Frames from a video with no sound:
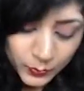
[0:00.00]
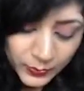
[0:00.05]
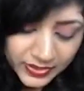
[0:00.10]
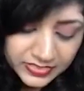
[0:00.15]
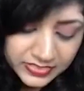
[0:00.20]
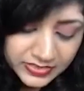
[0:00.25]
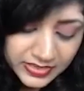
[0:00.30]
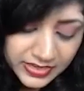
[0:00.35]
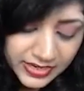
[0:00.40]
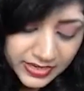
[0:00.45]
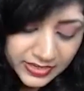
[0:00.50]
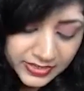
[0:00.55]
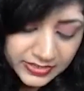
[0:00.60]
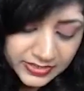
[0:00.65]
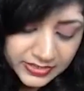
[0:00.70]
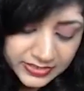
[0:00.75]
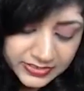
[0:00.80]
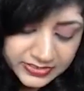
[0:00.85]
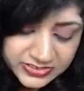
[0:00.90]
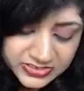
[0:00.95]
with the
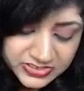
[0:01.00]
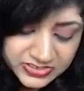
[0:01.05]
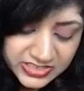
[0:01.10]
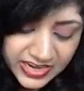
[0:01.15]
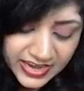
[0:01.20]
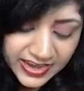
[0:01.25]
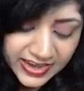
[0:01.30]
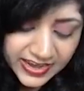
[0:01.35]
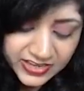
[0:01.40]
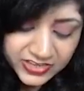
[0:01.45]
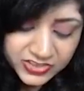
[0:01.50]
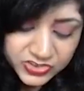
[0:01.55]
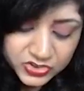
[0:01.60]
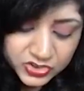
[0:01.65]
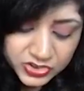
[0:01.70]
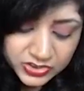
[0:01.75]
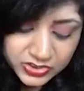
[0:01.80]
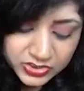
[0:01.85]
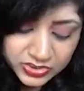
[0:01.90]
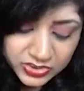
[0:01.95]

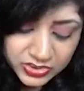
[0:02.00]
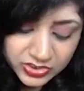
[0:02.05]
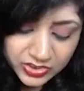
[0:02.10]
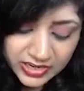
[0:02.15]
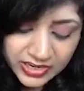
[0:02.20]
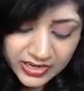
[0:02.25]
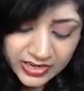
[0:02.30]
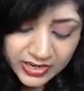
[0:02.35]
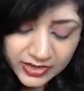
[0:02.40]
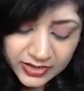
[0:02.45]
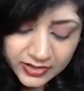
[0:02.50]
stage 3.